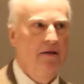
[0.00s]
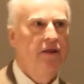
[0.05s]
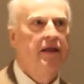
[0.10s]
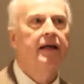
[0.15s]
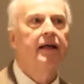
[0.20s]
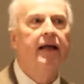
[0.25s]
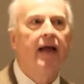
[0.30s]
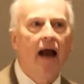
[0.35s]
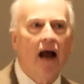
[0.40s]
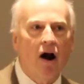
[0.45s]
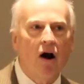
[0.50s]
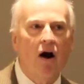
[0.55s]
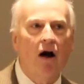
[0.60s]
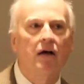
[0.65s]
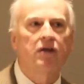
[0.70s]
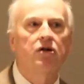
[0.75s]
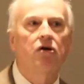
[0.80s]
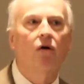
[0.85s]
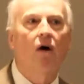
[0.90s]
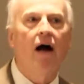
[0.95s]
that
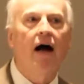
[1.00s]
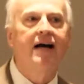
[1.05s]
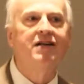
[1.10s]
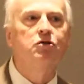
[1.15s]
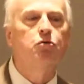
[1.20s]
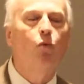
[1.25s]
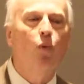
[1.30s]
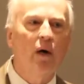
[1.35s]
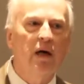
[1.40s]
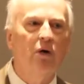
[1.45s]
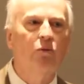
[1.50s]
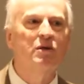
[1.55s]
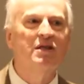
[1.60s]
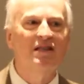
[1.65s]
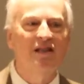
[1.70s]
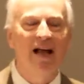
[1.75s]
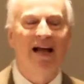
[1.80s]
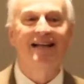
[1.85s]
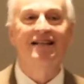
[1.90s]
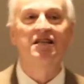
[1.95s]
characterized what it
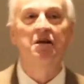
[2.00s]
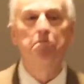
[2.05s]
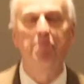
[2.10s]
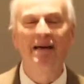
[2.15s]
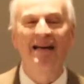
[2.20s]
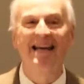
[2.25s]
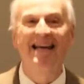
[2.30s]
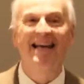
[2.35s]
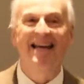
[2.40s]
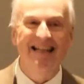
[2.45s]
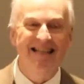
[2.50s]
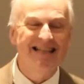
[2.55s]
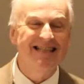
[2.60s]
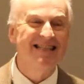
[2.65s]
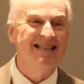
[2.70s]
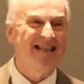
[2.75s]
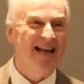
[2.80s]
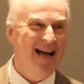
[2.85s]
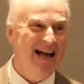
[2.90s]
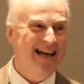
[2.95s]
was like to be
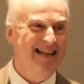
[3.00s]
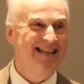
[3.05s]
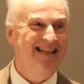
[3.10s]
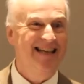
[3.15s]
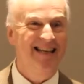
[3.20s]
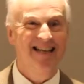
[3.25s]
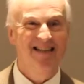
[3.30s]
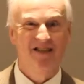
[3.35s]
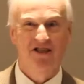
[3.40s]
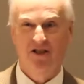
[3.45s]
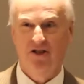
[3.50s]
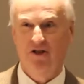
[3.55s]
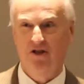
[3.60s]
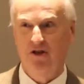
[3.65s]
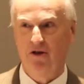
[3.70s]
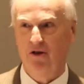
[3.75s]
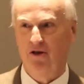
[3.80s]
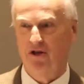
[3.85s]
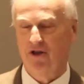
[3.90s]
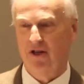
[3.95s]
inside the
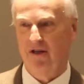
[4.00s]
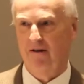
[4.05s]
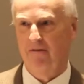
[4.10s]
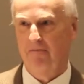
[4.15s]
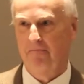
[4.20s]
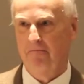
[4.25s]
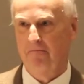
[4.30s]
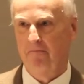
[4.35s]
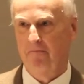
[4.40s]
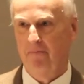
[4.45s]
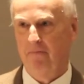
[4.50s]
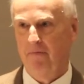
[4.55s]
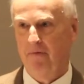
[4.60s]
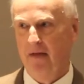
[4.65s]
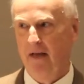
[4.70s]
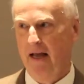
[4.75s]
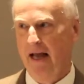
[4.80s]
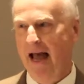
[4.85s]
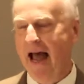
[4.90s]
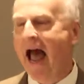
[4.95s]
institution.
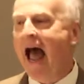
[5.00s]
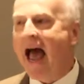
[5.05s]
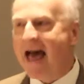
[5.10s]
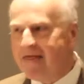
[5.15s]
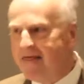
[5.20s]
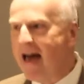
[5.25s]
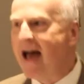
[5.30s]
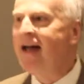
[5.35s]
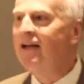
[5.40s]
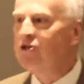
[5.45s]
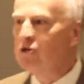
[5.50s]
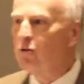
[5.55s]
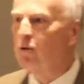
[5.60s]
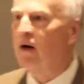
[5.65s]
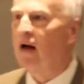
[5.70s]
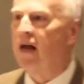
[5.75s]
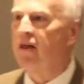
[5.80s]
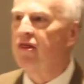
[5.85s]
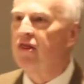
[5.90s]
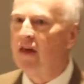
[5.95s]
And that's
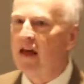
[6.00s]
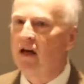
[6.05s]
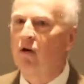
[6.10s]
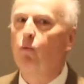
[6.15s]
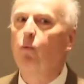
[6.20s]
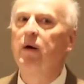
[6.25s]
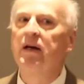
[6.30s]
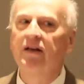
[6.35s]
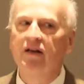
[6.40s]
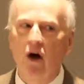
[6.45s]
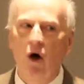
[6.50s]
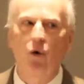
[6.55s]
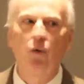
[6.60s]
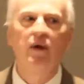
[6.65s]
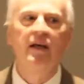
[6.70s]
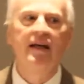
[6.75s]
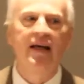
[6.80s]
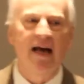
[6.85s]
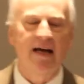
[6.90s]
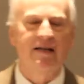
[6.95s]
what I think we
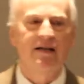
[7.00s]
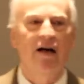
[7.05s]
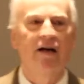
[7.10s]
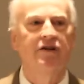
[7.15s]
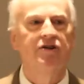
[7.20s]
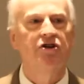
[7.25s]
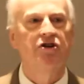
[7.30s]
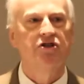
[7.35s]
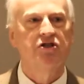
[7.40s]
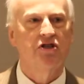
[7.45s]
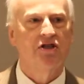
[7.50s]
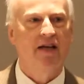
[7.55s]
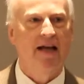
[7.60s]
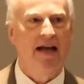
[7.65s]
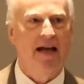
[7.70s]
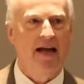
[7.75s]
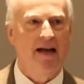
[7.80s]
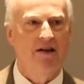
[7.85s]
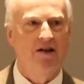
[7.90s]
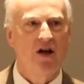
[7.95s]
don't yet
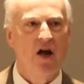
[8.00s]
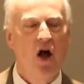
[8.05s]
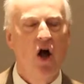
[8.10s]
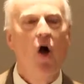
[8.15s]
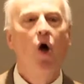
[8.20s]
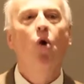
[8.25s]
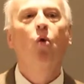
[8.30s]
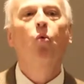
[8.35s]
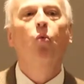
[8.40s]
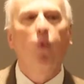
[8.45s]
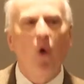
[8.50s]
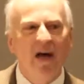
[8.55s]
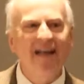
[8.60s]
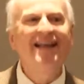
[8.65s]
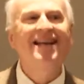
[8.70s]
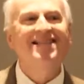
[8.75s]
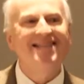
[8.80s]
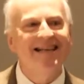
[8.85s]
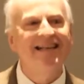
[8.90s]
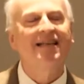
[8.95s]
understand. What
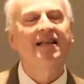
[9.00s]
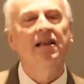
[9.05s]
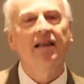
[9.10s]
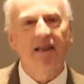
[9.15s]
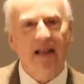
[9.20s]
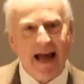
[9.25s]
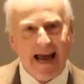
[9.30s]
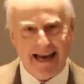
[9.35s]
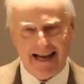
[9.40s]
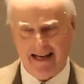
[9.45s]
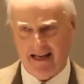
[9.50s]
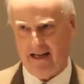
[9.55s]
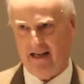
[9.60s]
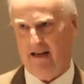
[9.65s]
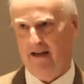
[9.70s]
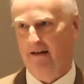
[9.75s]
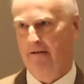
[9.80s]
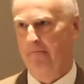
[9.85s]
is it like